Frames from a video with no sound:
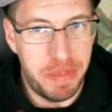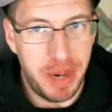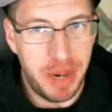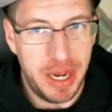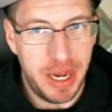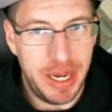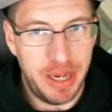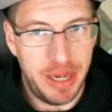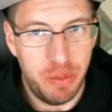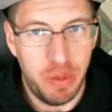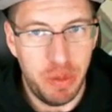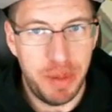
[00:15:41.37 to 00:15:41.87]

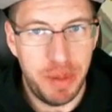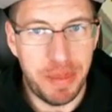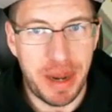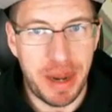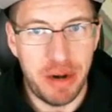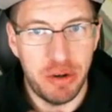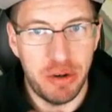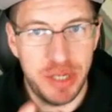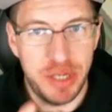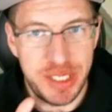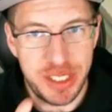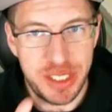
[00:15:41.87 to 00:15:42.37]
but when my
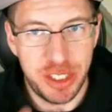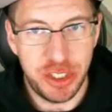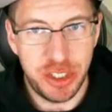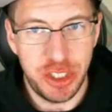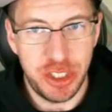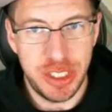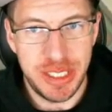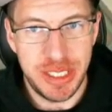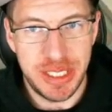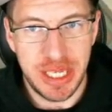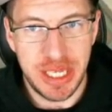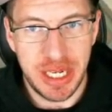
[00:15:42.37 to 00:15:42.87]
research
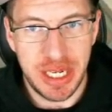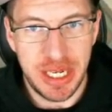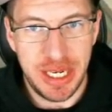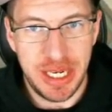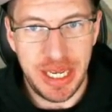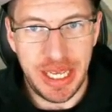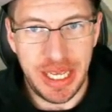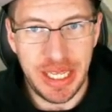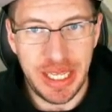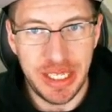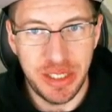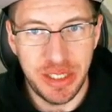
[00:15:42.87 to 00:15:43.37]
is done
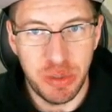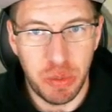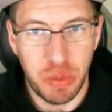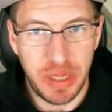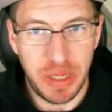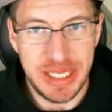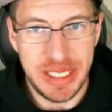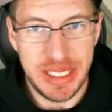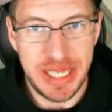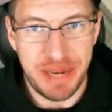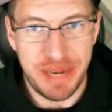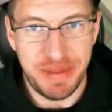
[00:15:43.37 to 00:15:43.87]
in
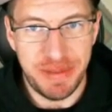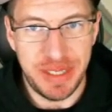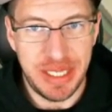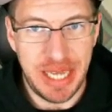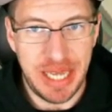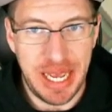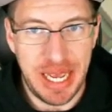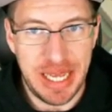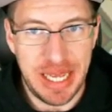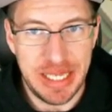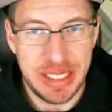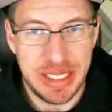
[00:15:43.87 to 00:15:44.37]
27
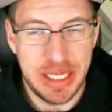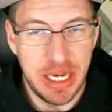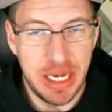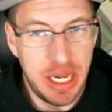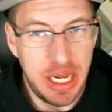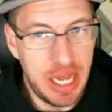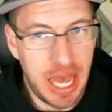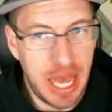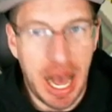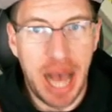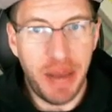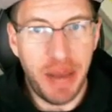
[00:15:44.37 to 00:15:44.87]
days,
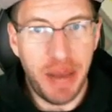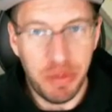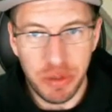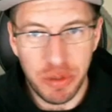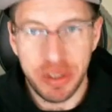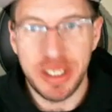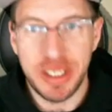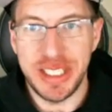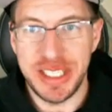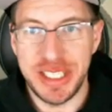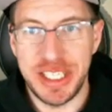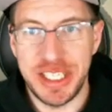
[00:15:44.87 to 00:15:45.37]
I
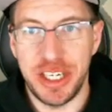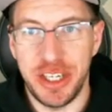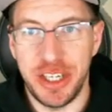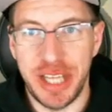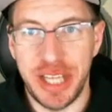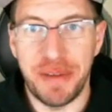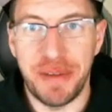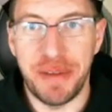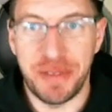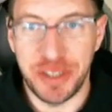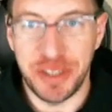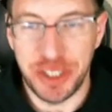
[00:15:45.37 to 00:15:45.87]
will consider
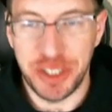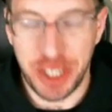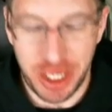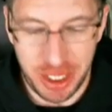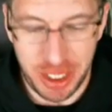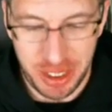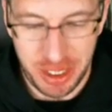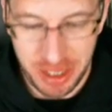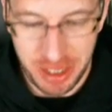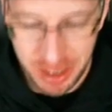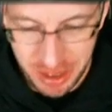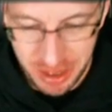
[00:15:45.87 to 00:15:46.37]
that for sure.